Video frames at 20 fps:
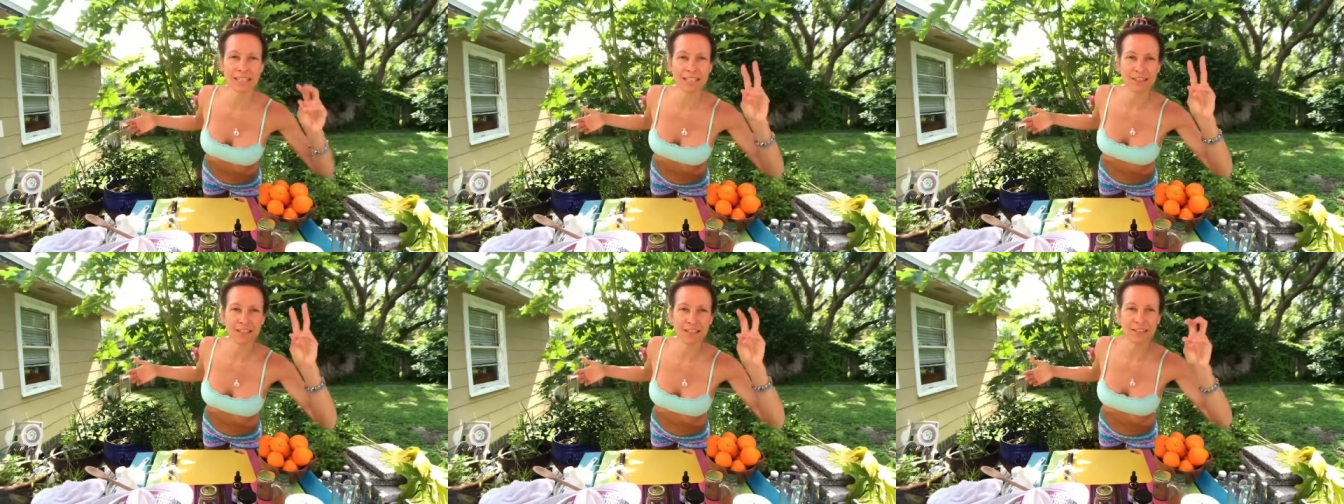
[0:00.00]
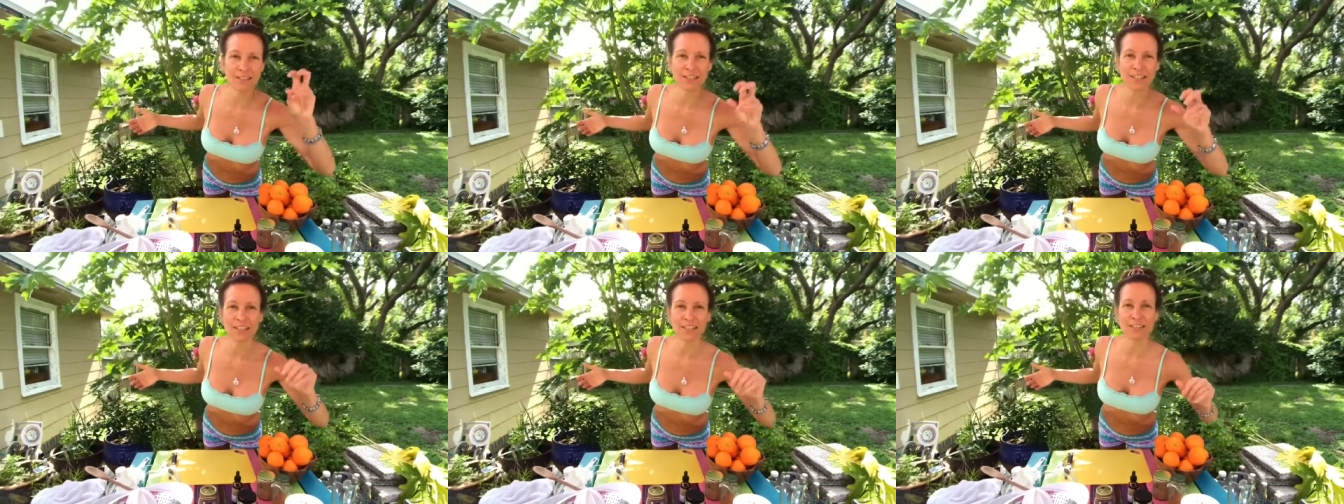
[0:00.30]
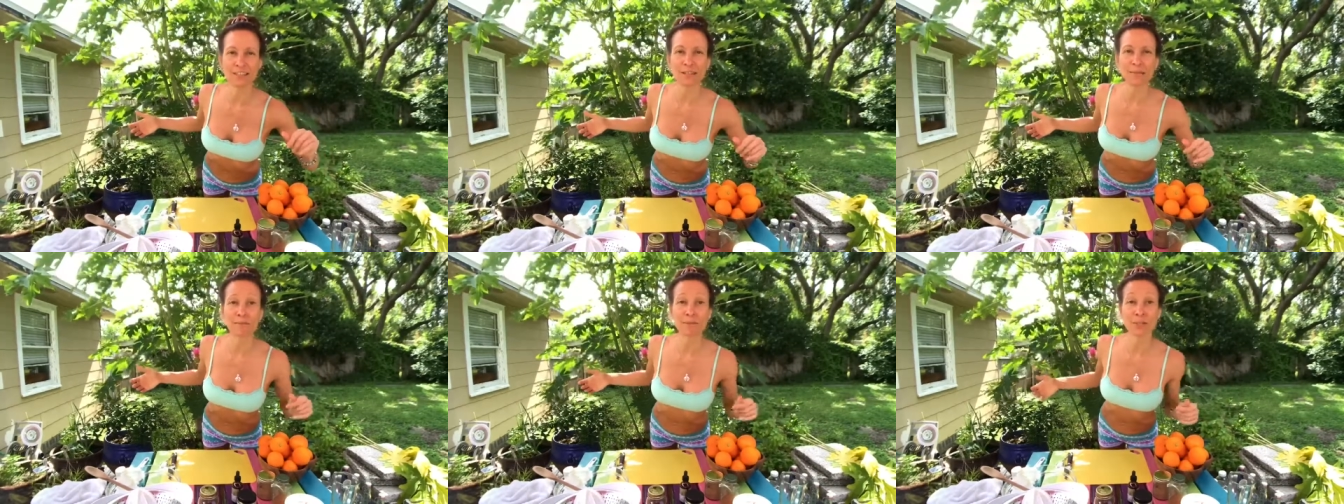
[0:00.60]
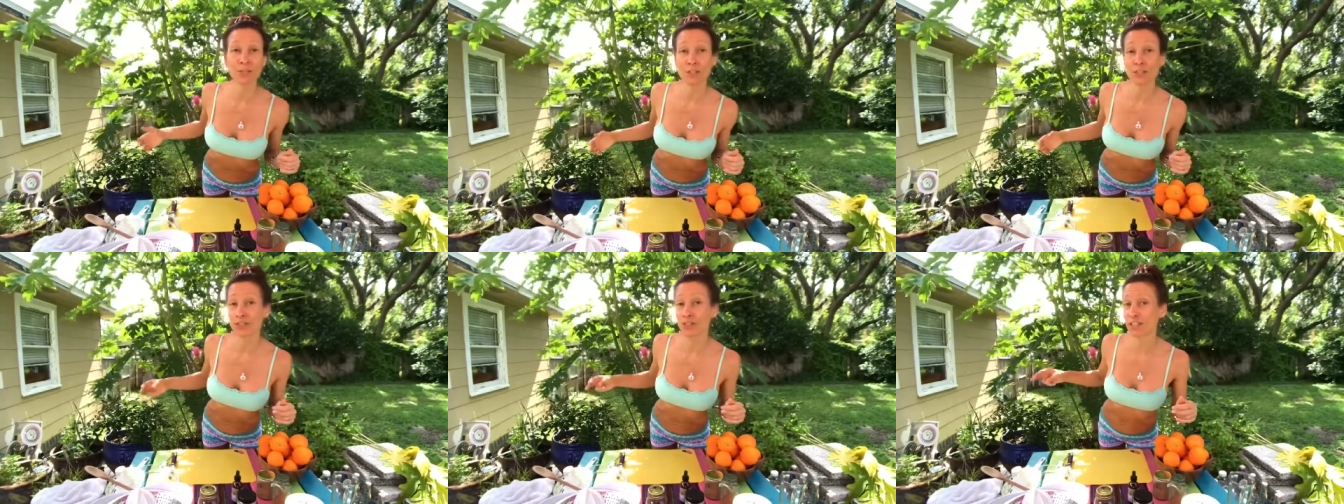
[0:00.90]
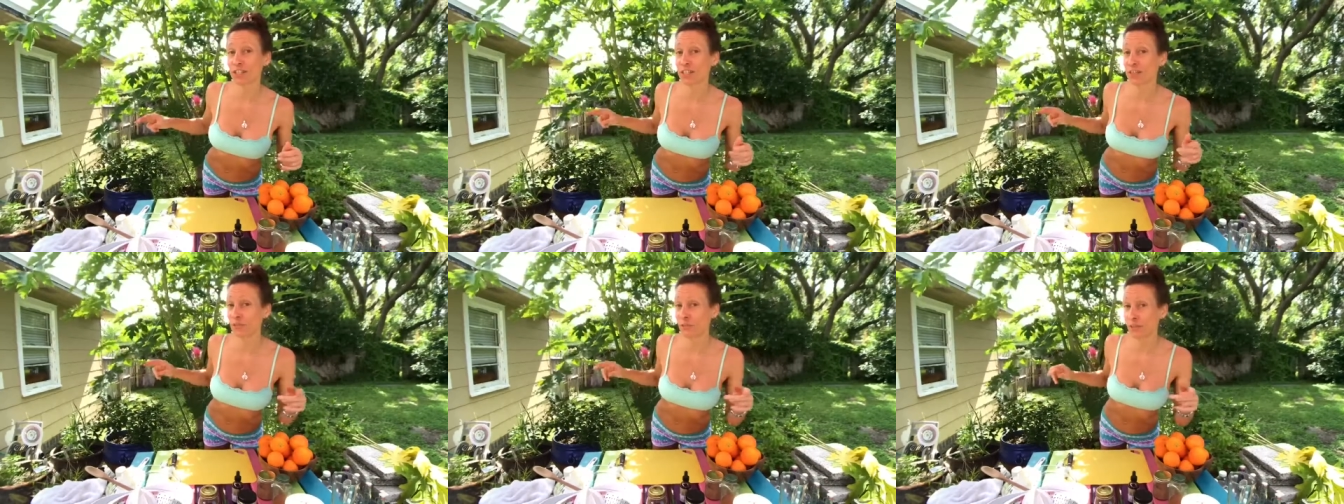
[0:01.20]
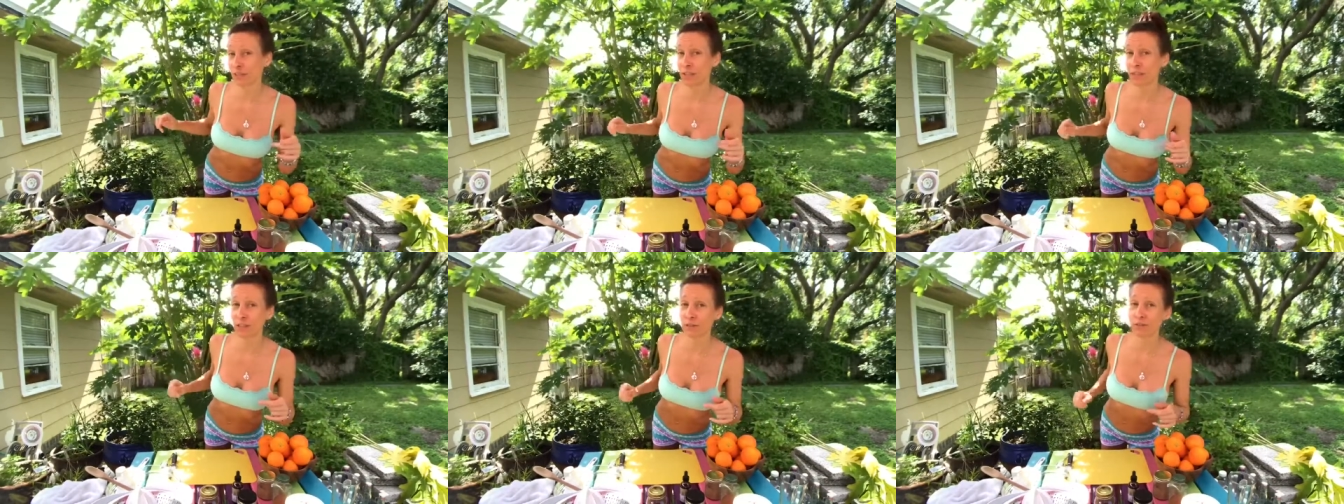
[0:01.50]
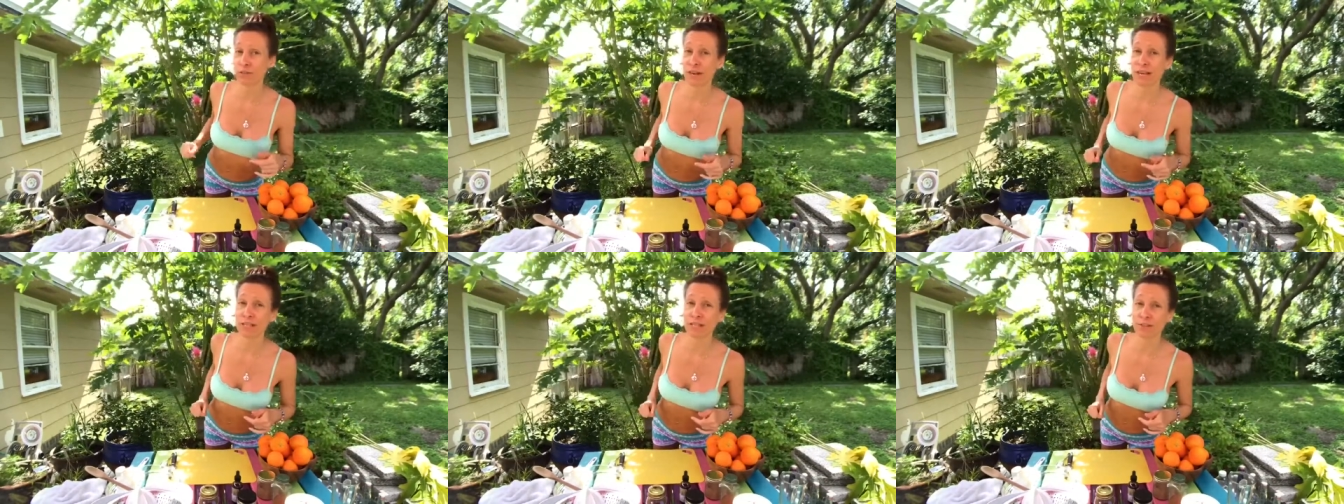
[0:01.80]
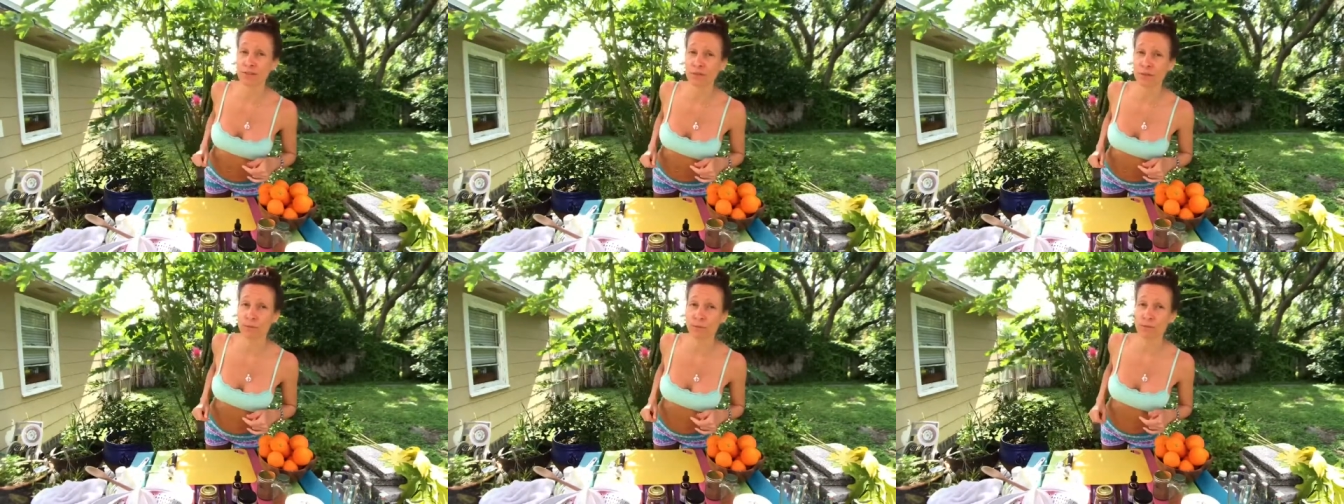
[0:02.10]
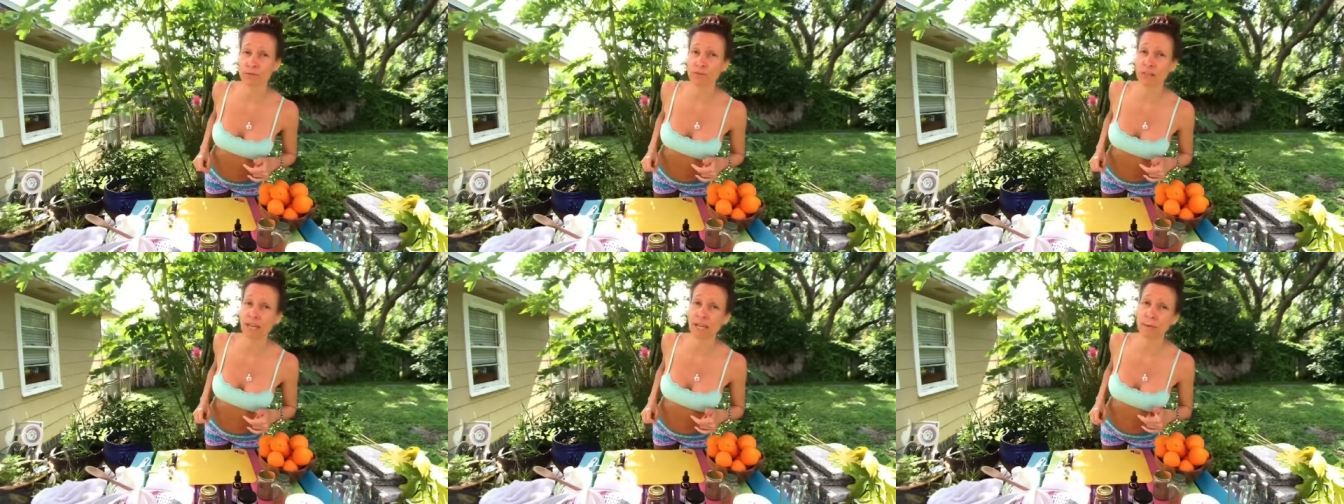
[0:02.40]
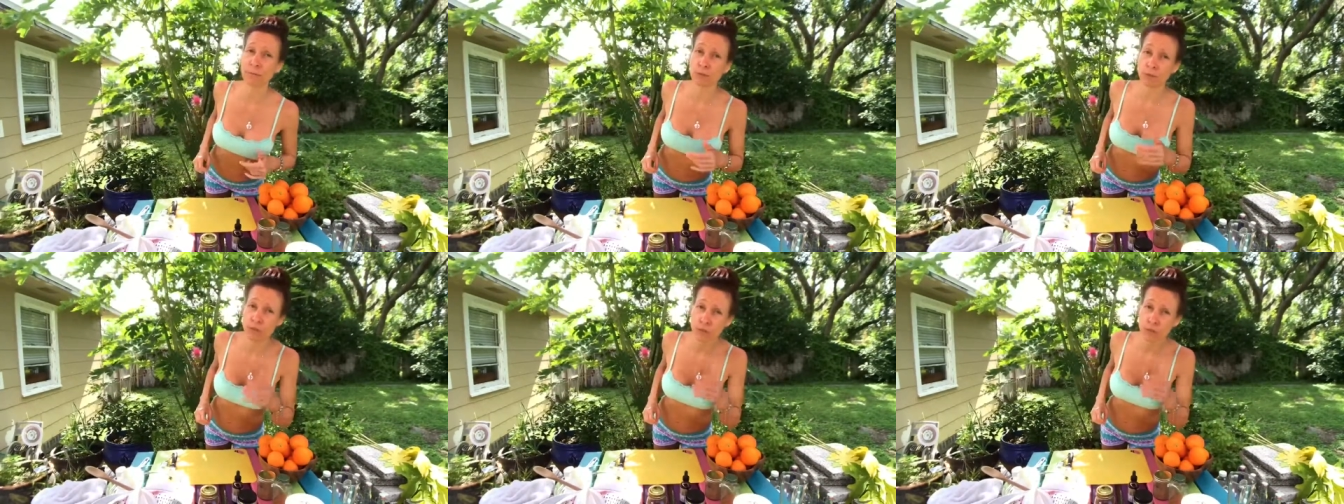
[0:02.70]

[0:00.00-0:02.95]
necessarily emerge as a phoenix rising from the flame,